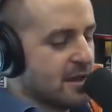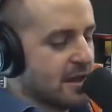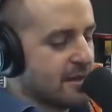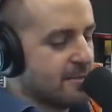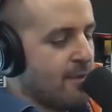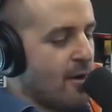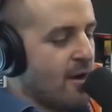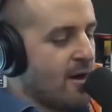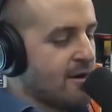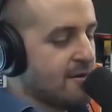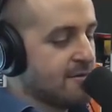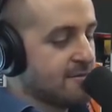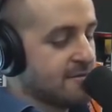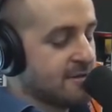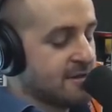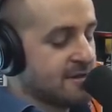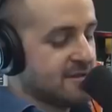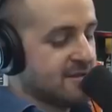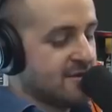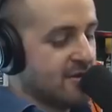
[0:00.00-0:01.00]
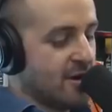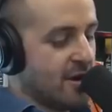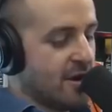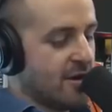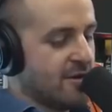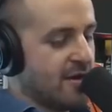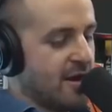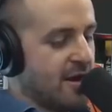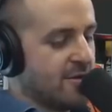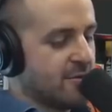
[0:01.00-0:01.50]
like I
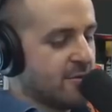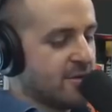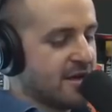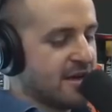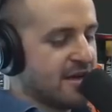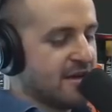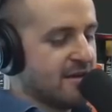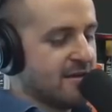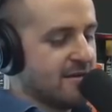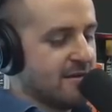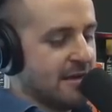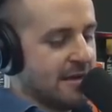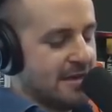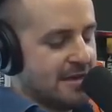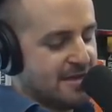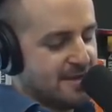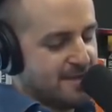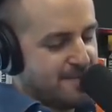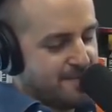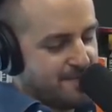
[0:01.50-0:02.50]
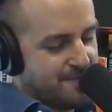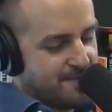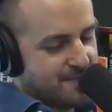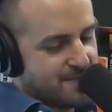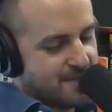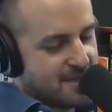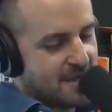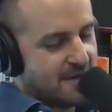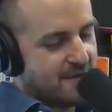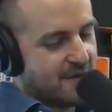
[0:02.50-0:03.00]
don't want to
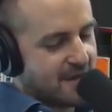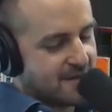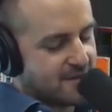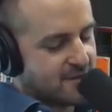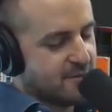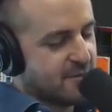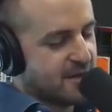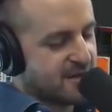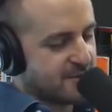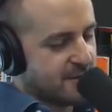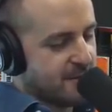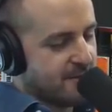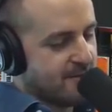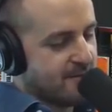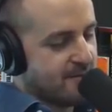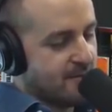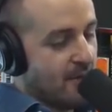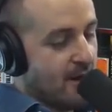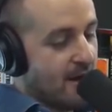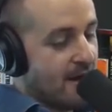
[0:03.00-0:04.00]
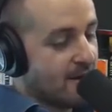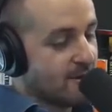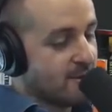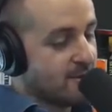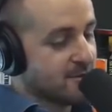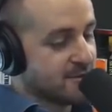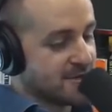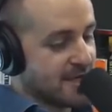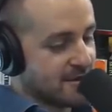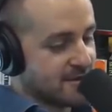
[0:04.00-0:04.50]
give out too much, but my
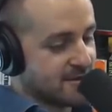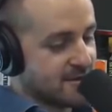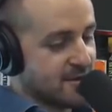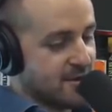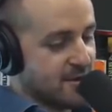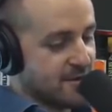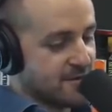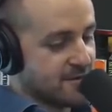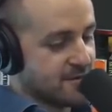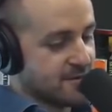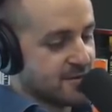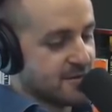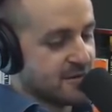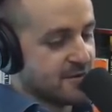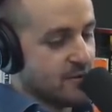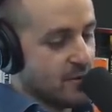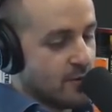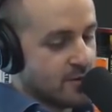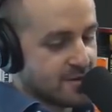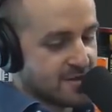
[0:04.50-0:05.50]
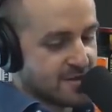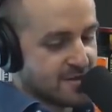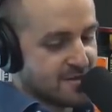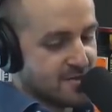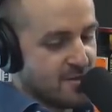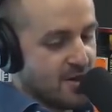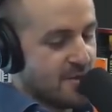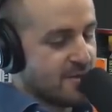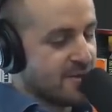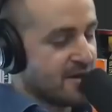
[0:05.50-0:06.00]
uncle's actually going through a divorce at the
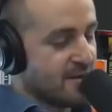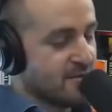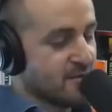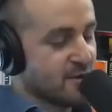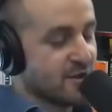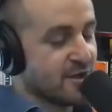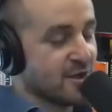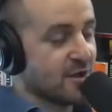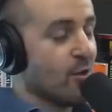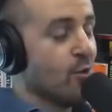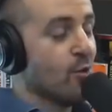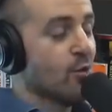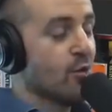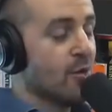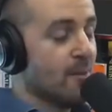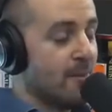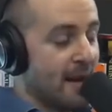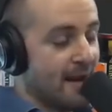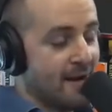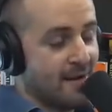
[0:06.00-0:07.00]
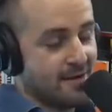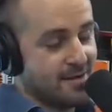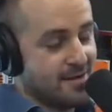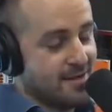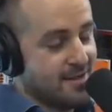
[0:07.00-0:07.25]
moment. I'm learning all about